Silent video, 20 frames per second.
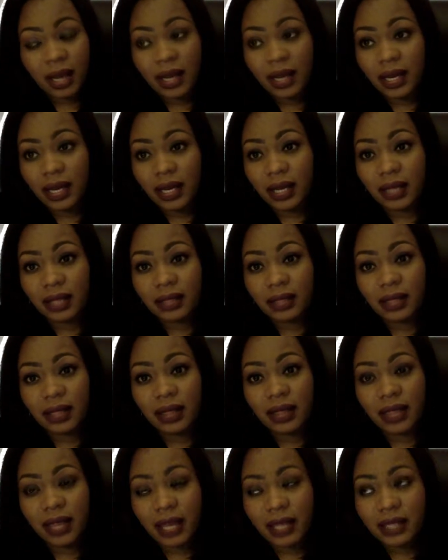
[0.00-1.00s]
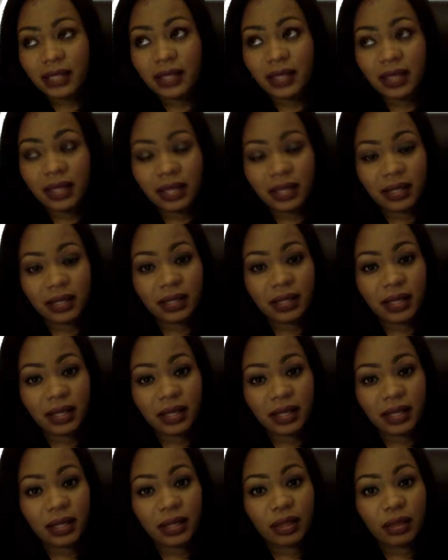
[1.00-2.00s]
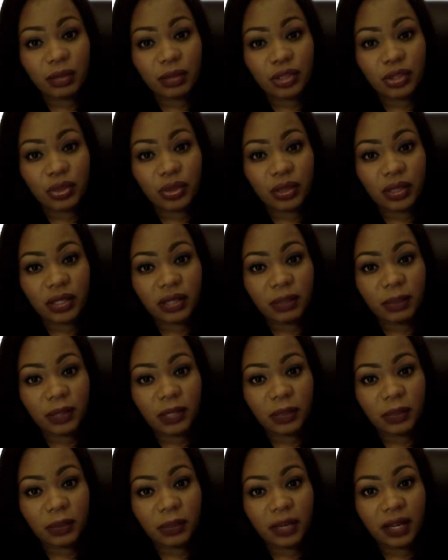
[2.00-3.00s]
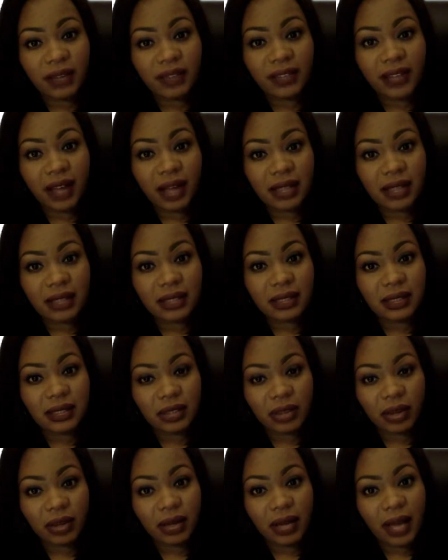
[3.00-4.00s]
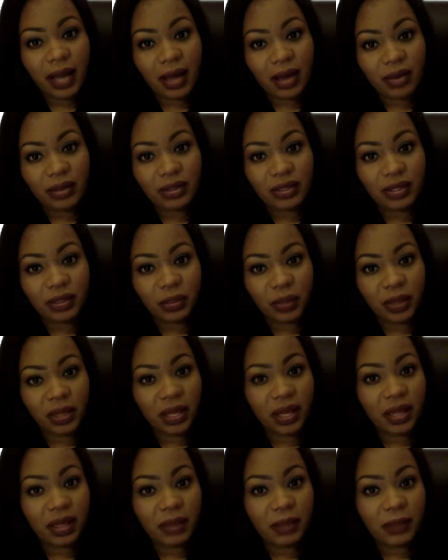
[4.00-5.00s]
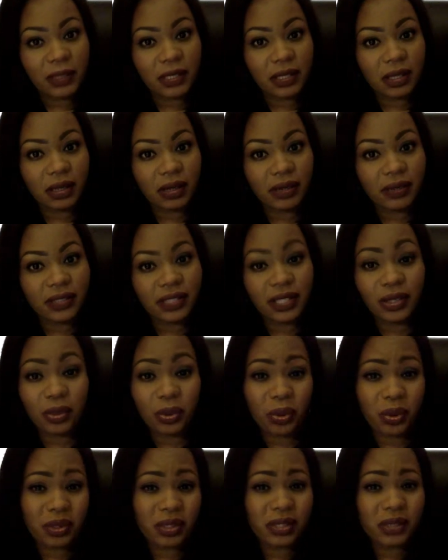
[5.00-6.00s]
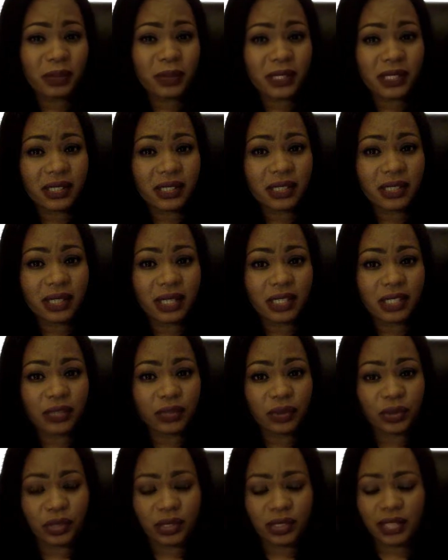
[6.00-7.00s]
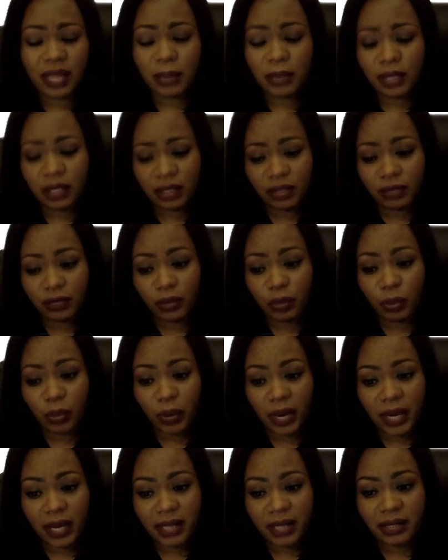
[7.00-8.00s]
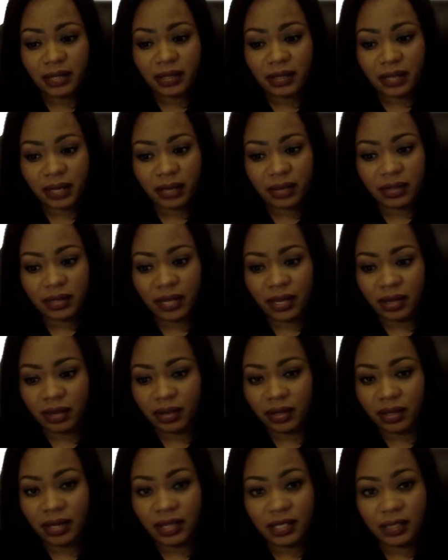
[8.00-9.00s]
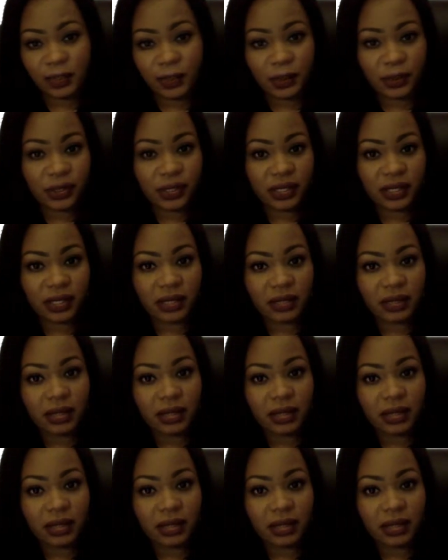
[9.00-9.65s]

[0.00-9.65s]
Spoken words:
And that's the thing that I think the majority of people have got to start housing within themselves in order to be successful. Stop looking for ways to tear down the next person.